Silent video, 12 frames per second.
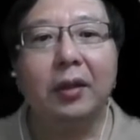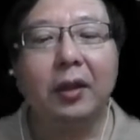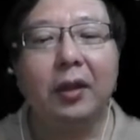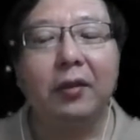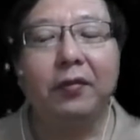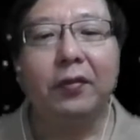
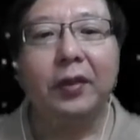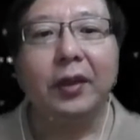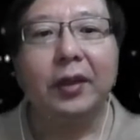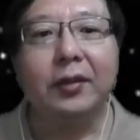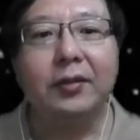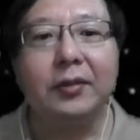if it
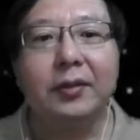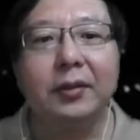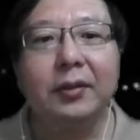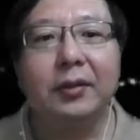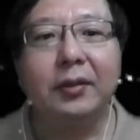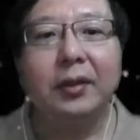is
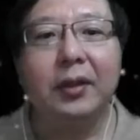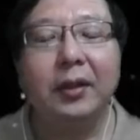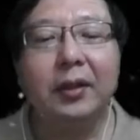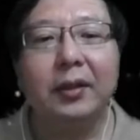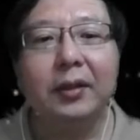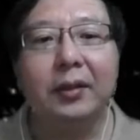
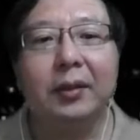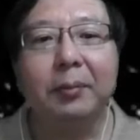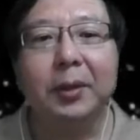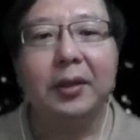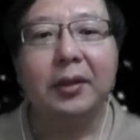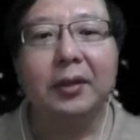here, the
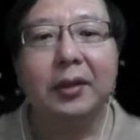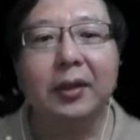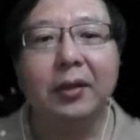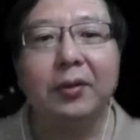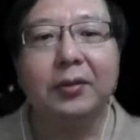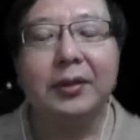middle
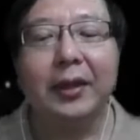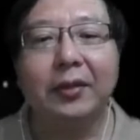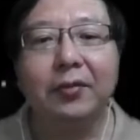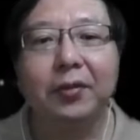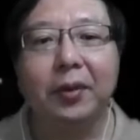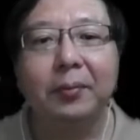starts
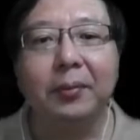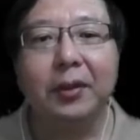from